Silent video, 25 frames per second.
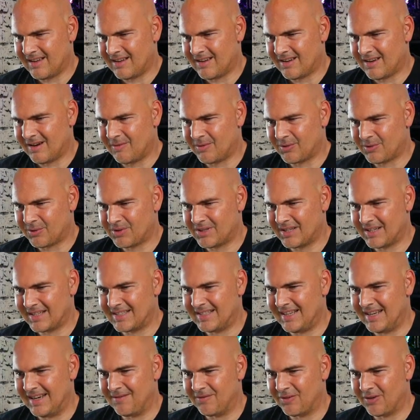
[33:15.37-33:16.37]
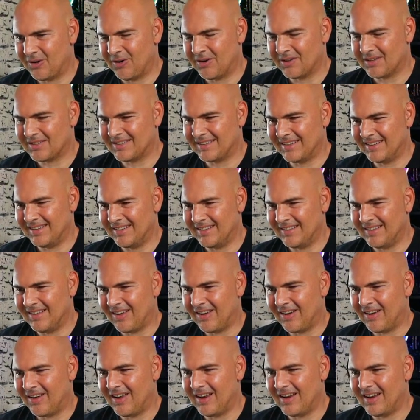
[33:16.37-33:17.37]
Commodore 16 rocks.
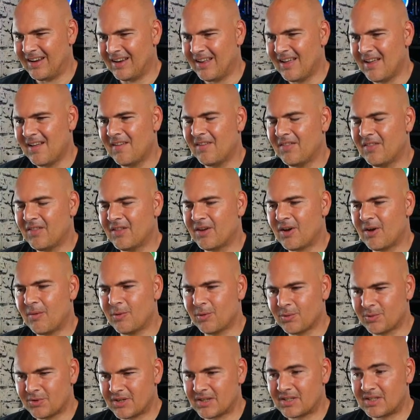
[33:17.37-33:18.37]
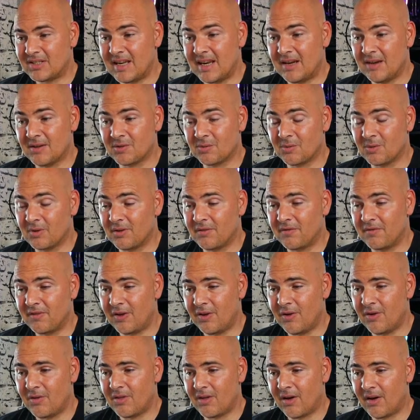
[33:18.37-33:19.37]
The Commodore 16 is one of the
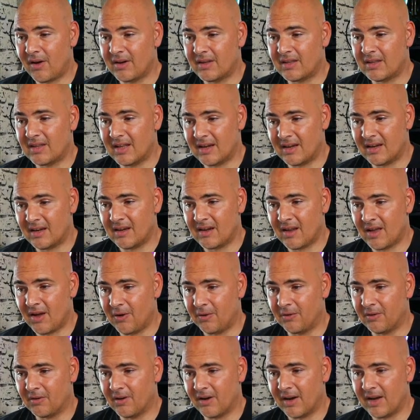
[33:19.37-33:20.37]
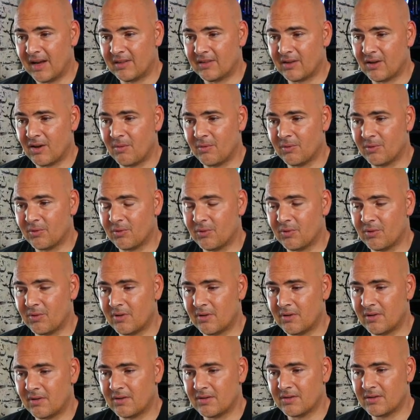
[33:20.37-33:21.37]
few that I didn't own. I had the
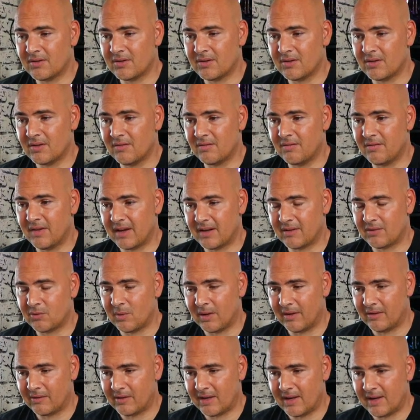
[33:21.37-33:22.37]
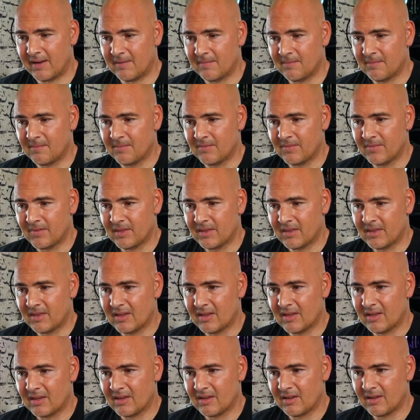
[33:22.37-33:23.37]
Commodore VIC-20.
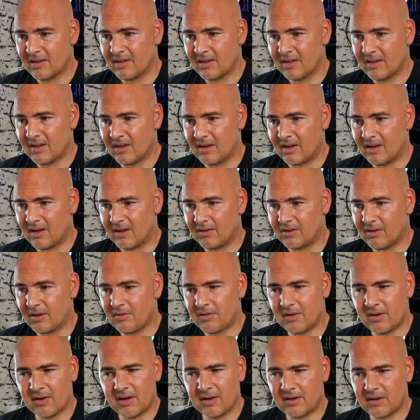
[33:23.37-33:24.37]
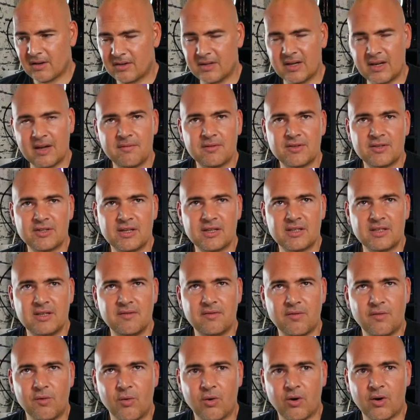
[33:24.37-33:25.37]
I didn't have a
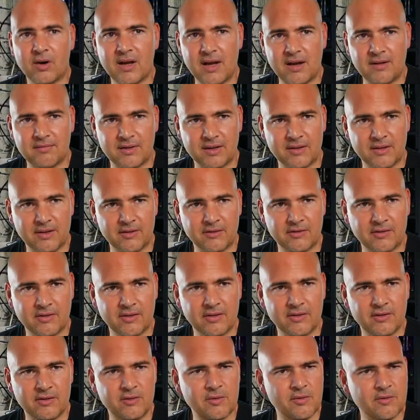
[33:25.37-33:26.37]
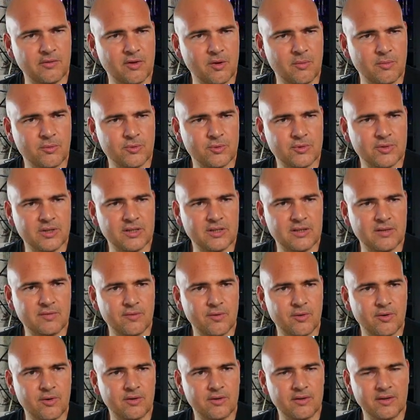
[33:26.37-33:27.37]
64. Kath had that. Did you have the Commodore
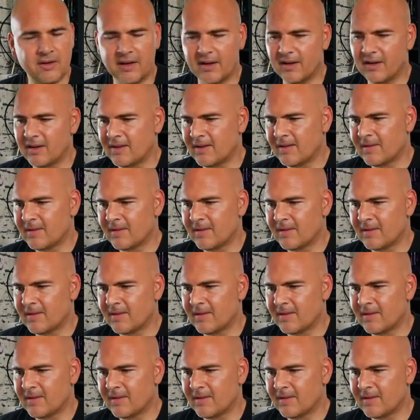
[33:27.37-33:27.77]
64? Yeah.